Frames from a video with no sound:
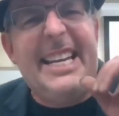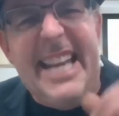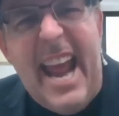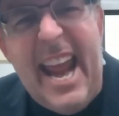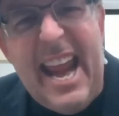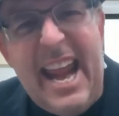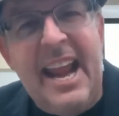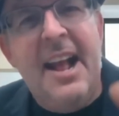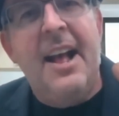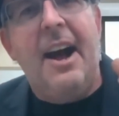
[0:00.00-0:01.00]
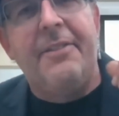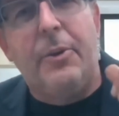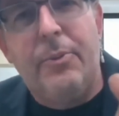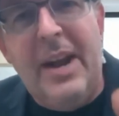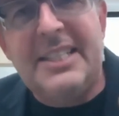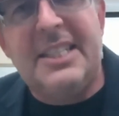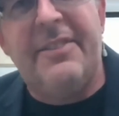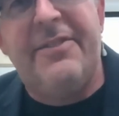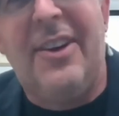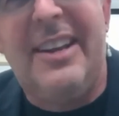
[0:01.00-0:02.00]
day of the rest
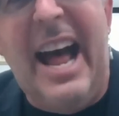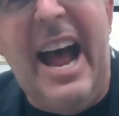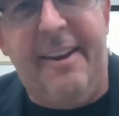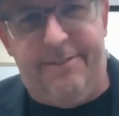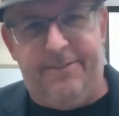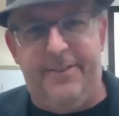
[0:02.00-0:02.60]
of your life